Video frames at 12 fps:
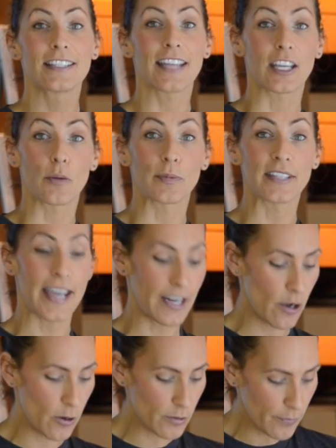Take your
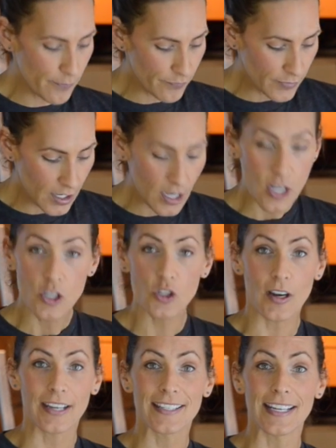potato,
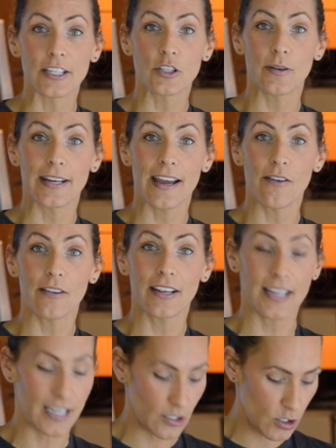try to center it out
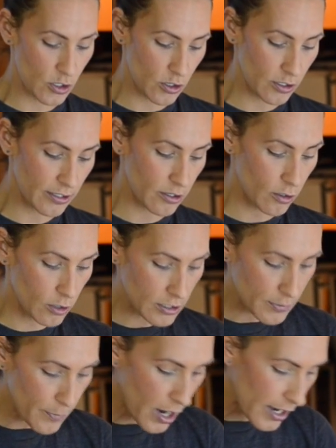into your little
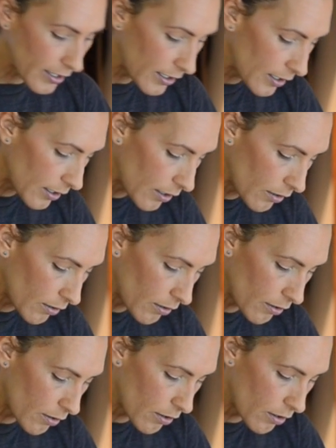spot here.
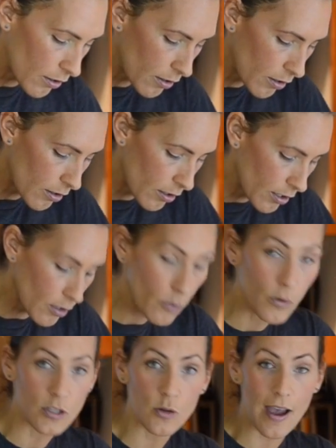
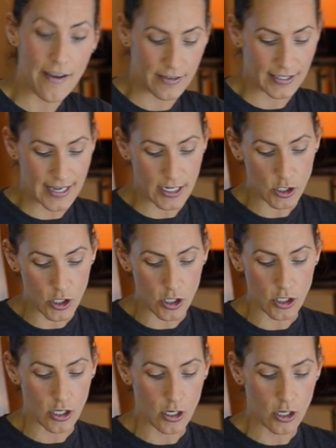Once you have it
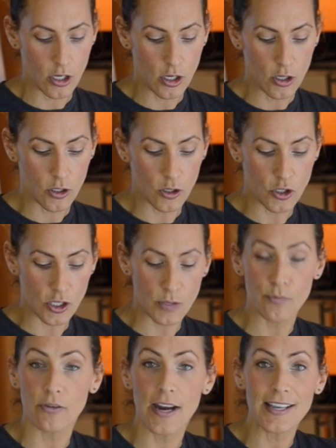centered, you
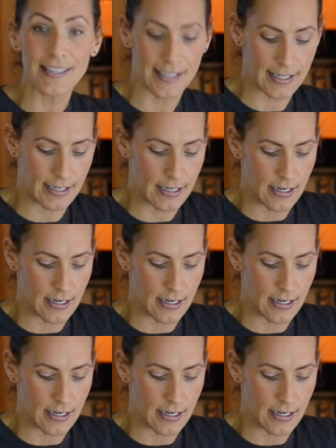just press